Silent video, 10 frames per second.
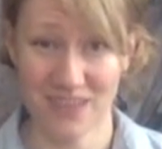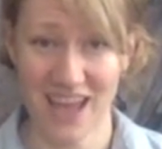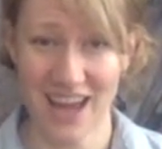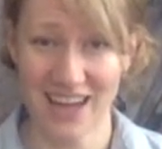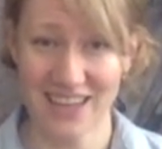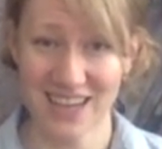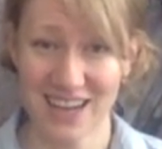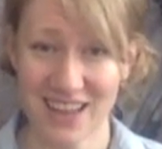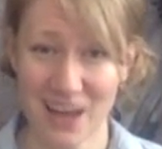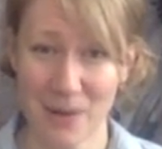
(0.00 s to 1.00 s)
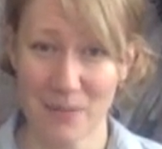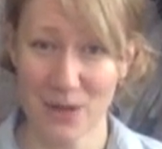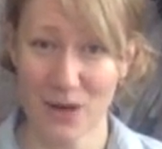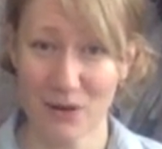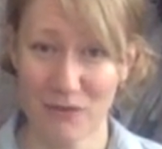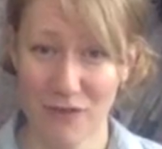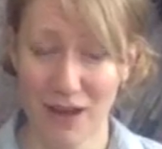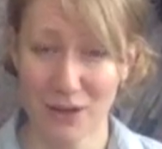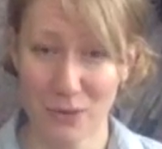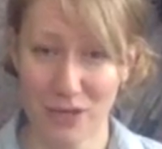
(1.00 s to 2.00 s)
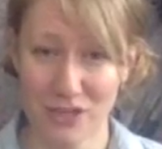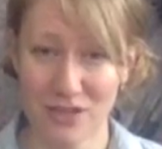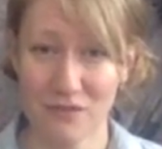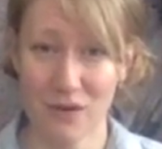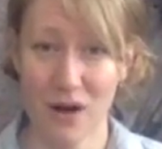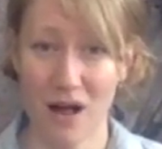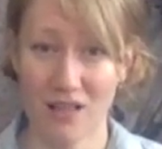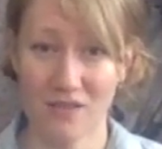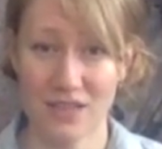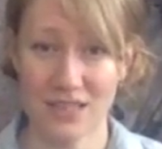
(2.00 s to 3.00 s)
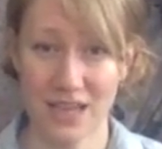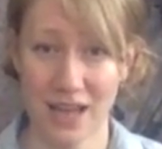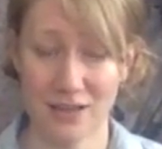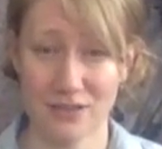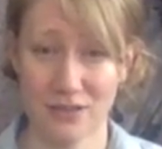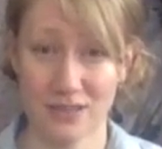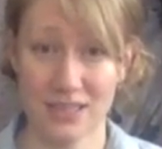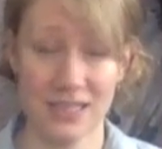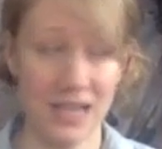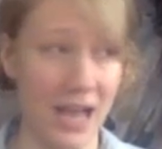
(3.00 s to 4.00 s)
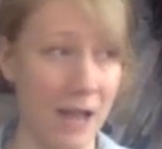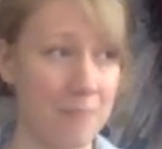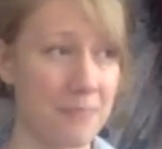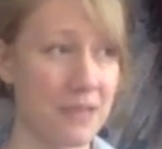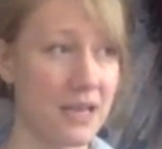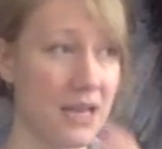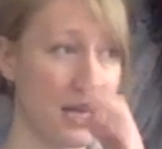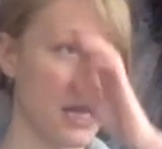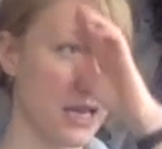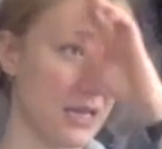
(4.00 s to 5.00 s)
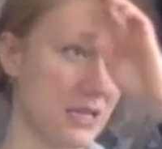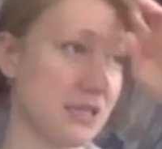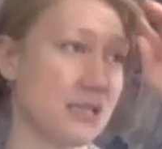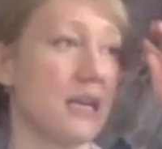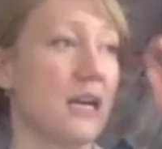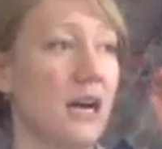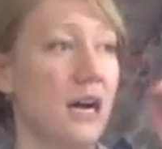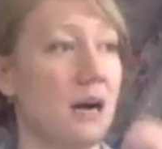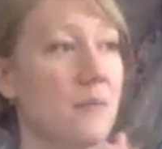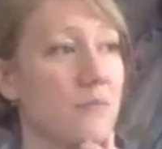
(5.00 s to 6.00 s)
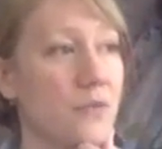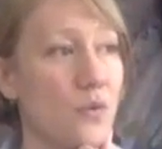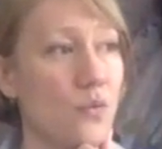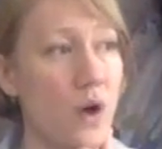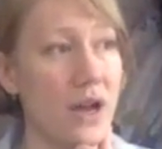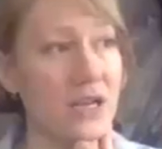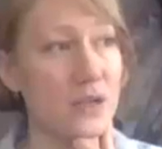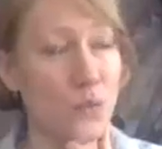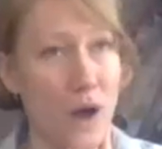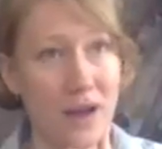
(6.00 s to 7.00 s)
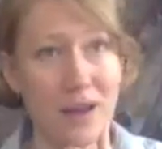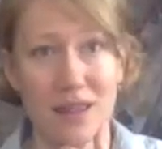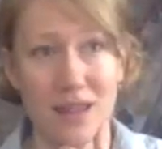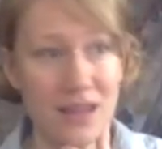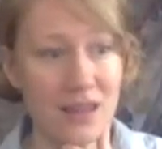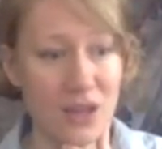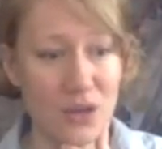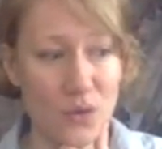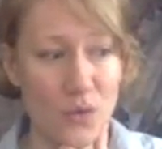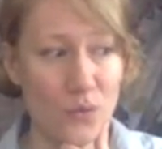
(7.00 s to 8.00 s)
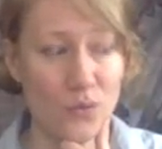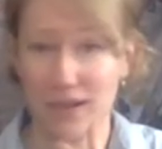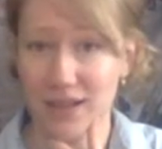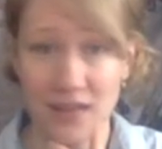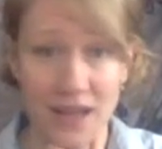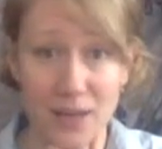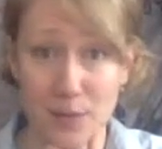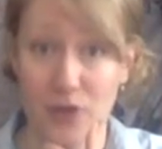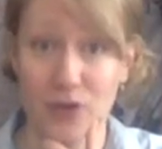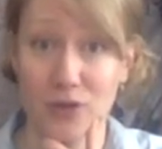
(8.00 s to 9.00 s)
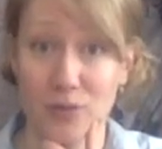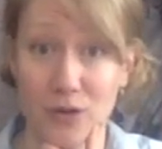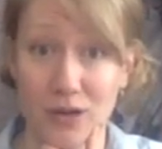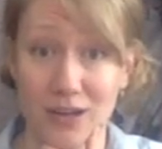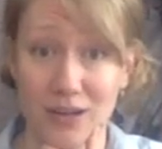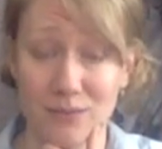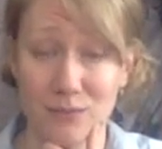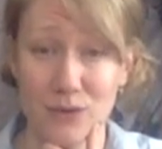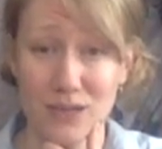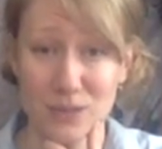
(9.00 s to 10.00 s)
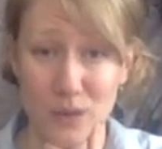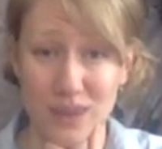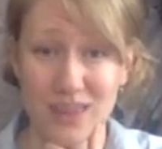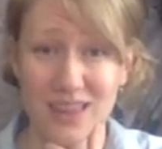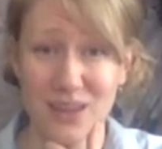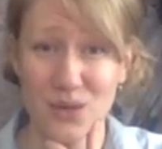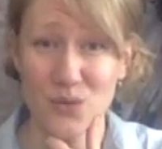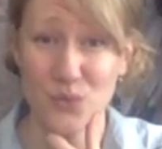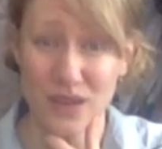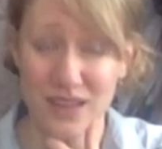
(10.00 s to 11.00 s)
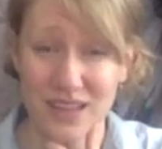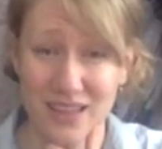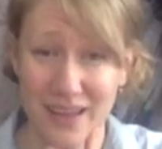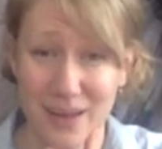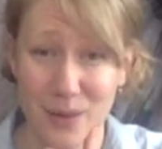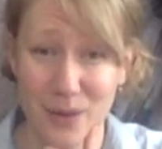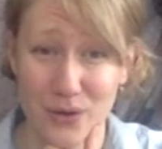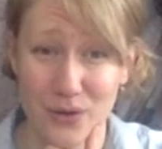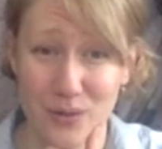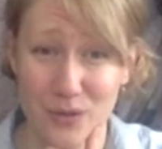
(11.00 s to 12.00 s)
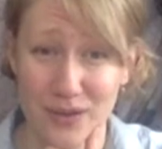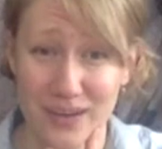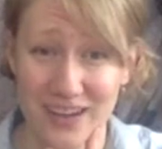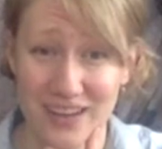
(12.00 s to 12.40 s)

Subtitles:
And I decided that might be a fun question for all of us to answer today is what is one thing that you really like about your community? What is one thing that you really like about your community?